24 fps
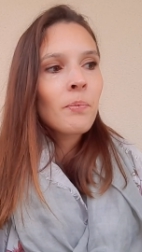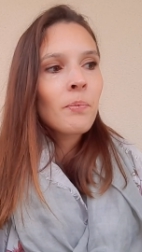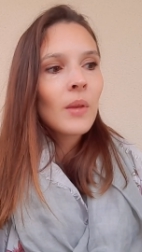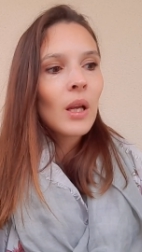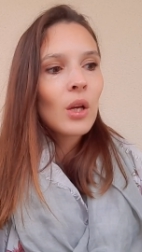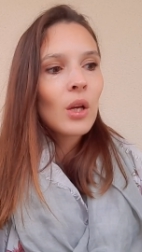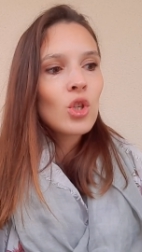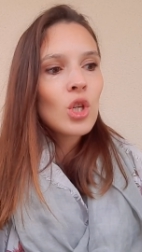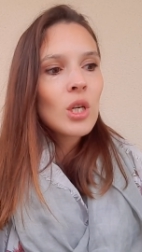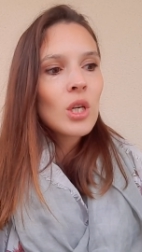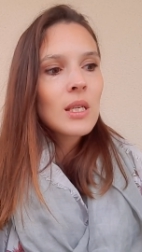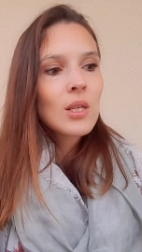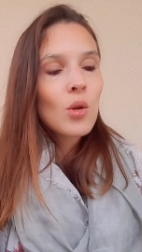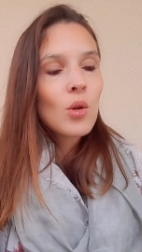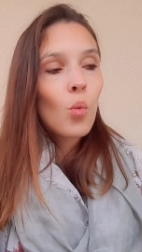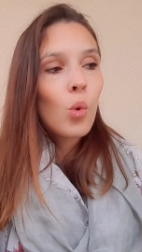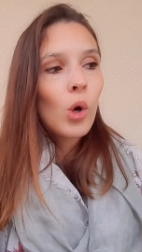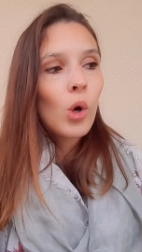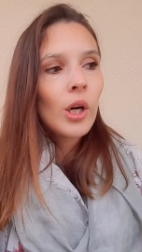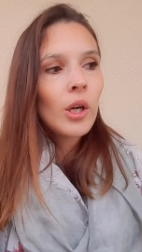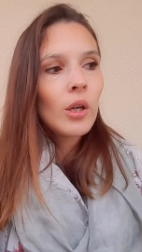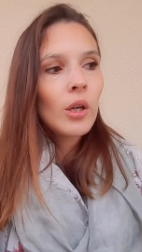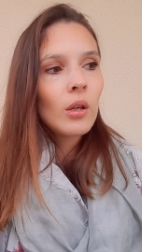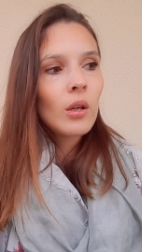just
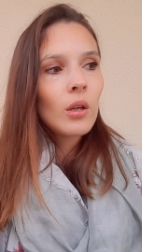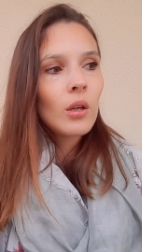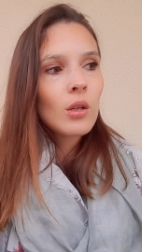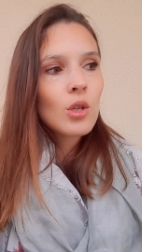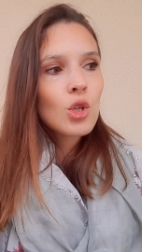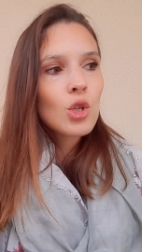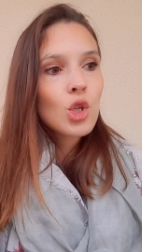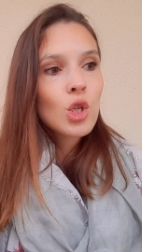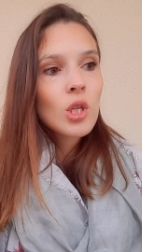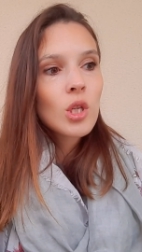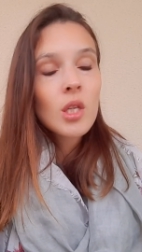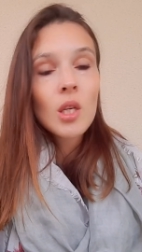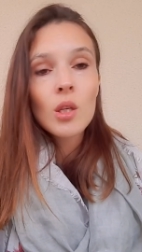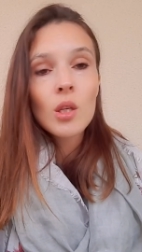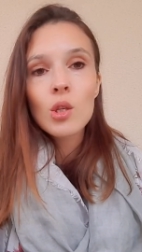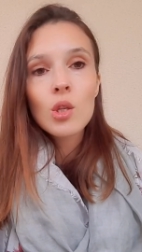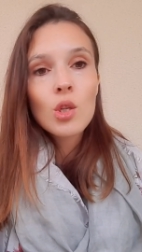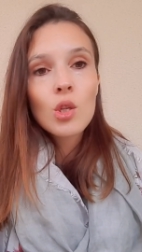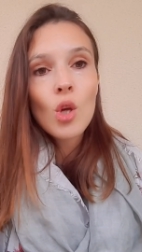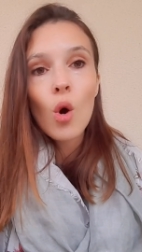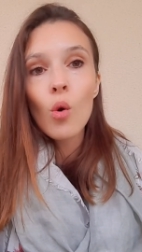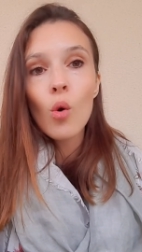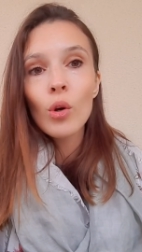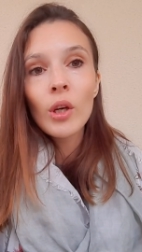were
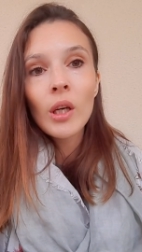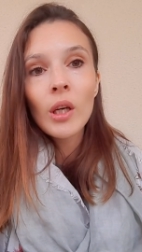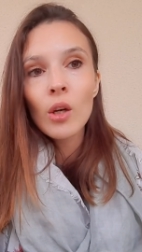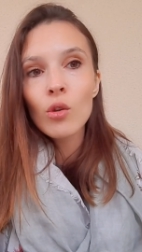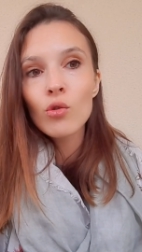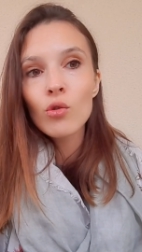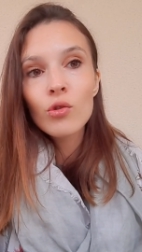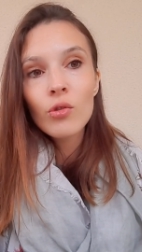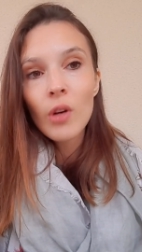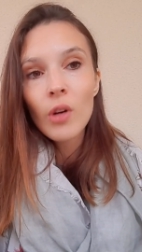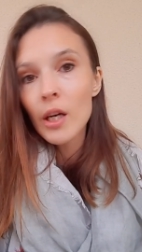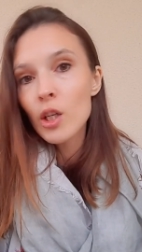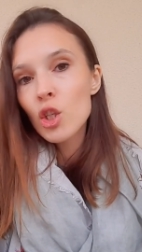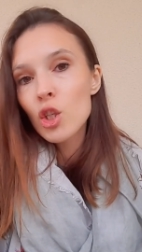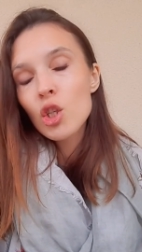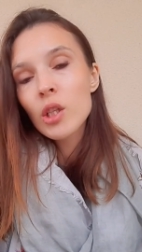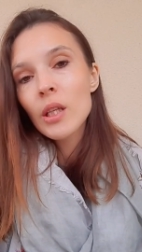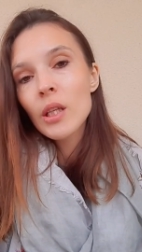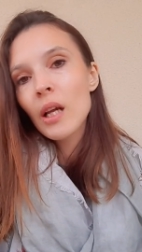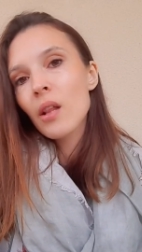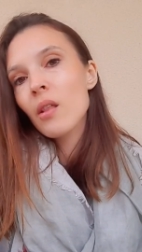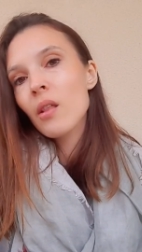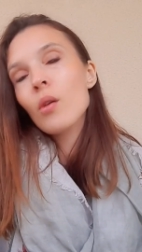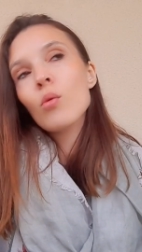so in a rush,
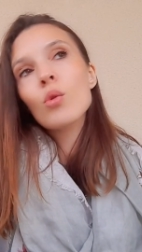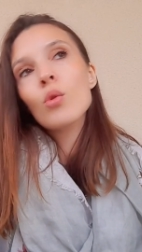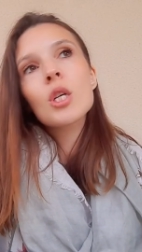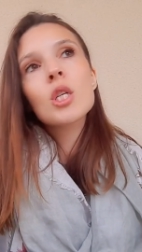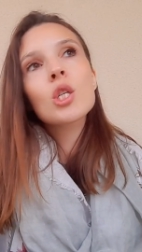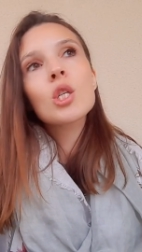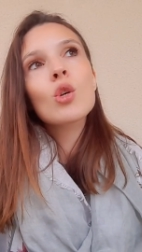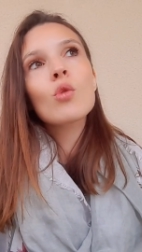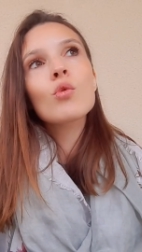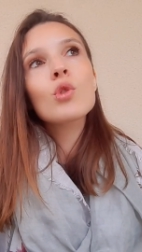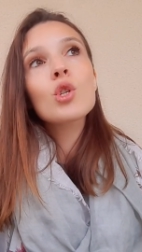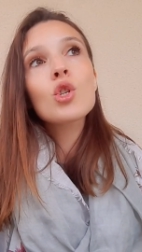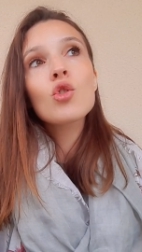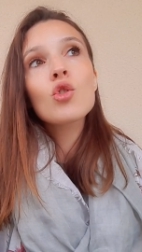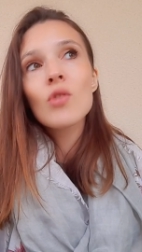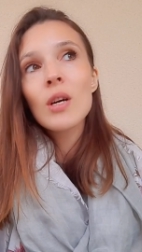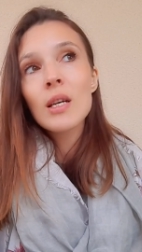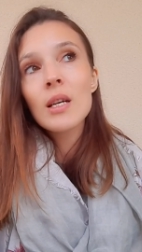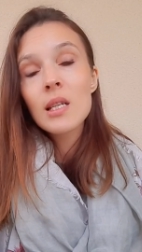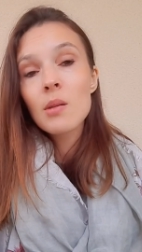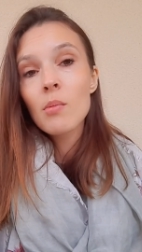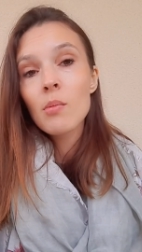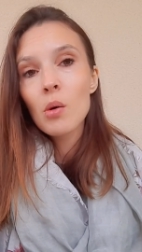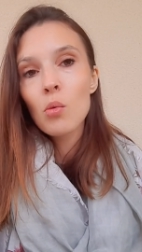like they were so
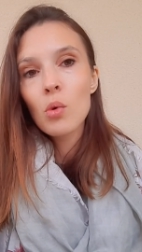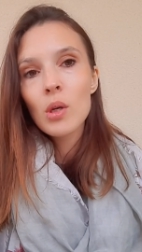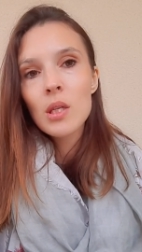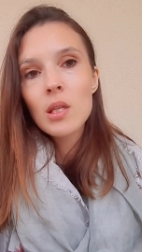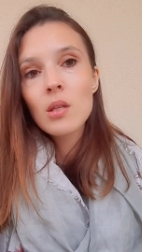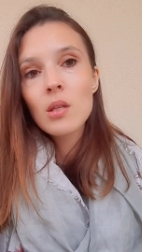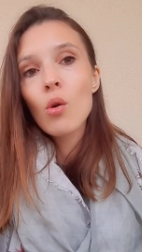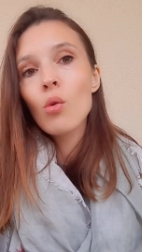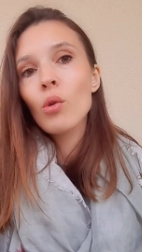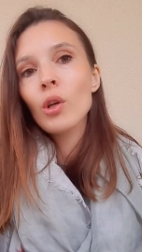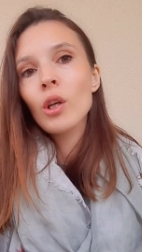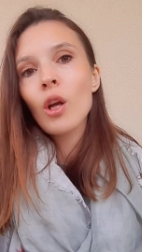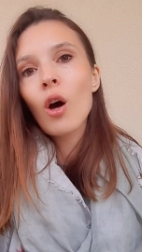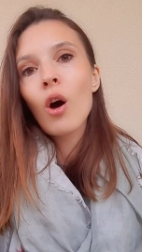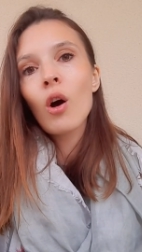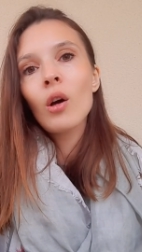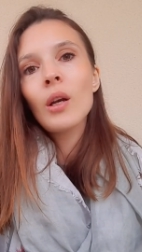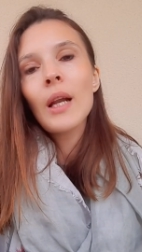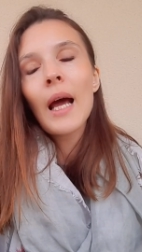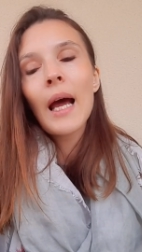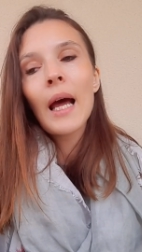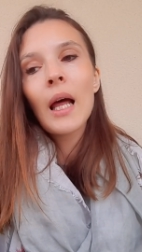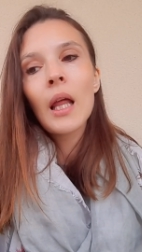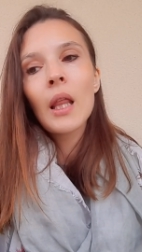stressed about what's going
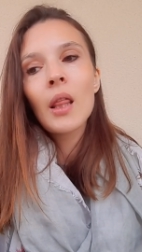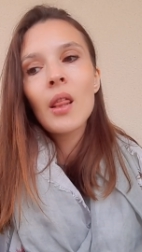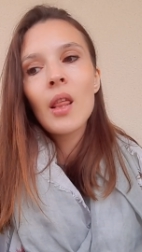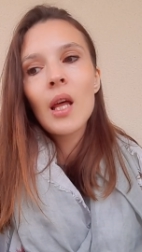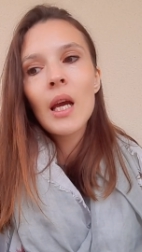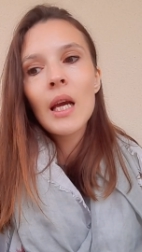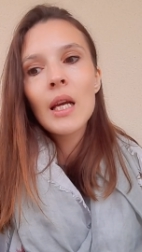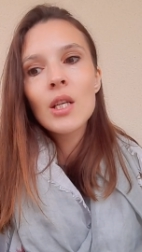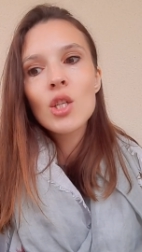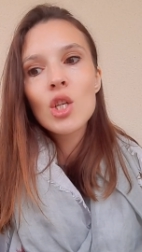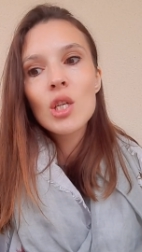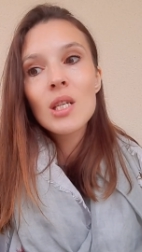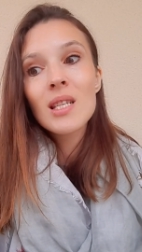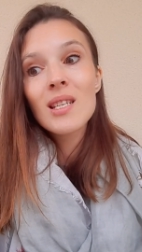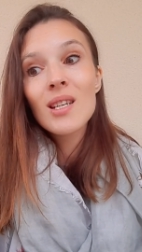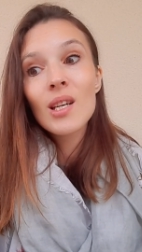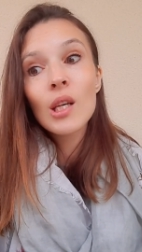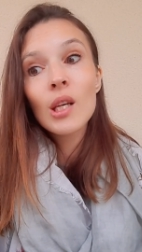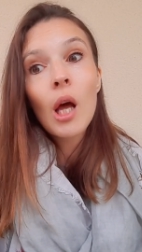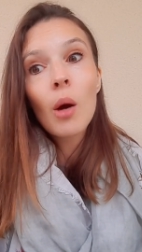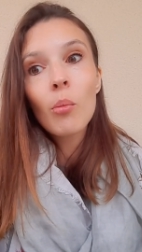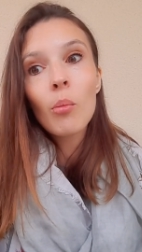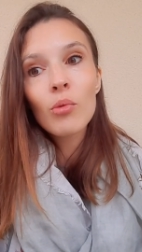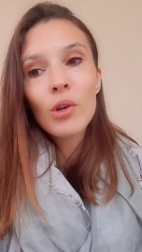on, and they just did
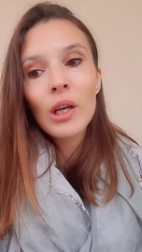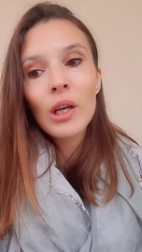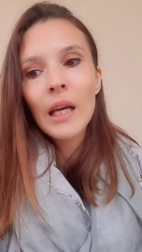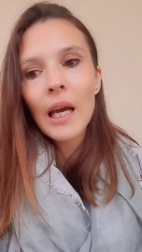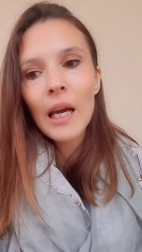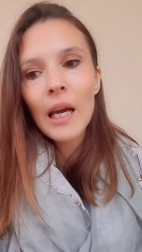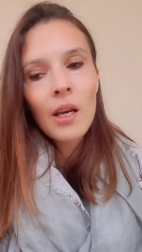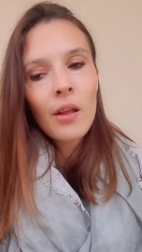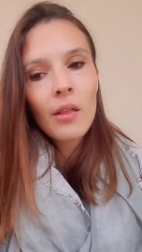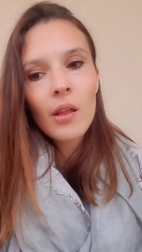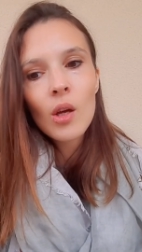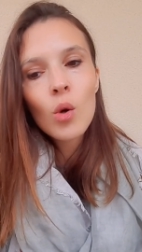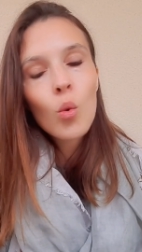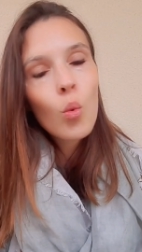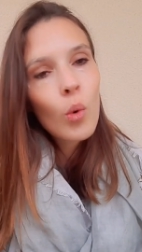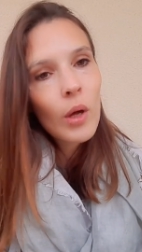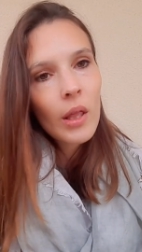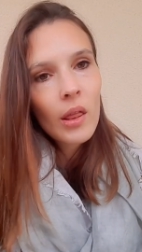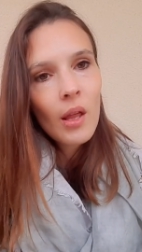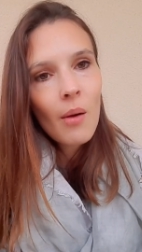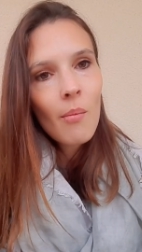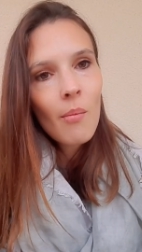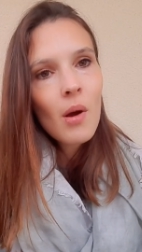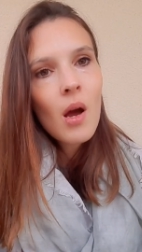not bring anything
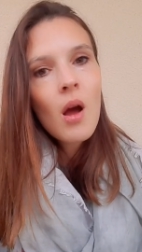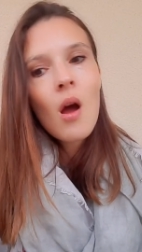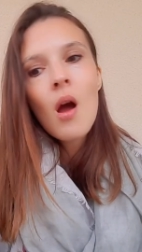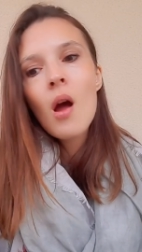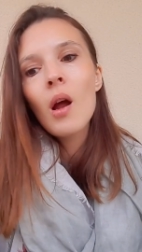with them,